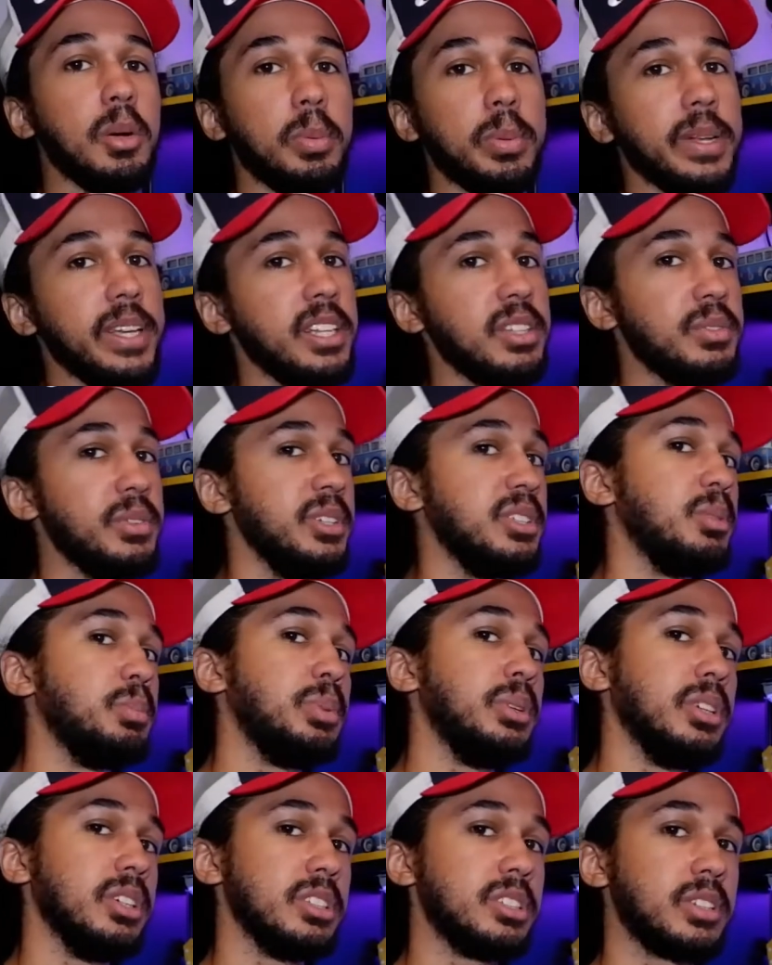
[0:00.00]
a place for you to
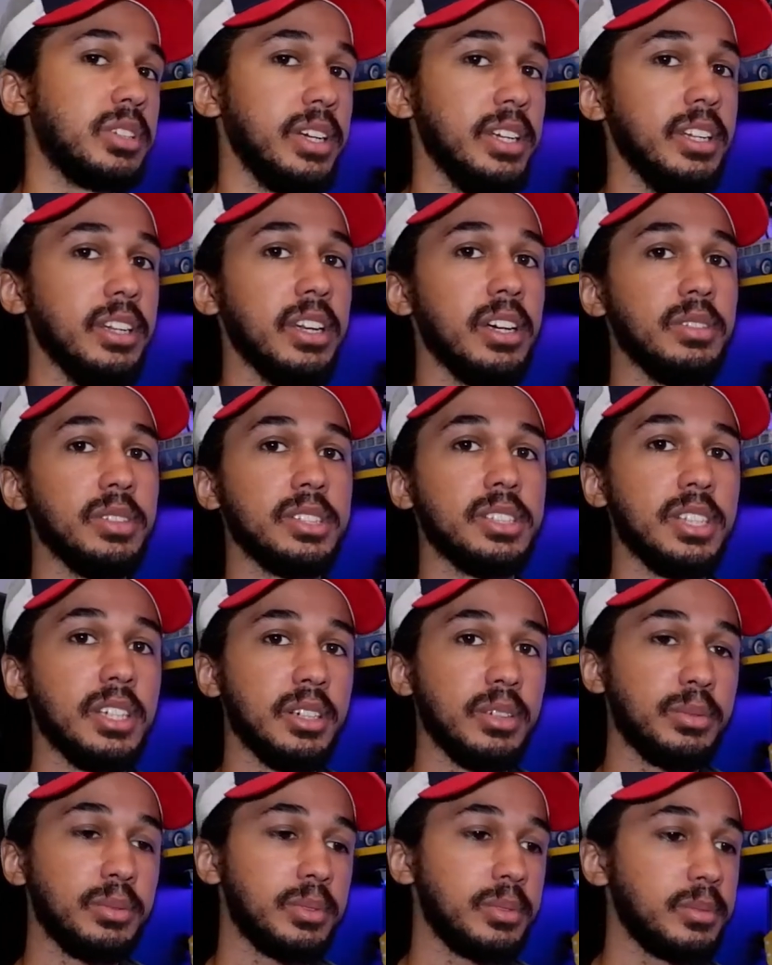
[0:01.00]
put your screen and other stuff.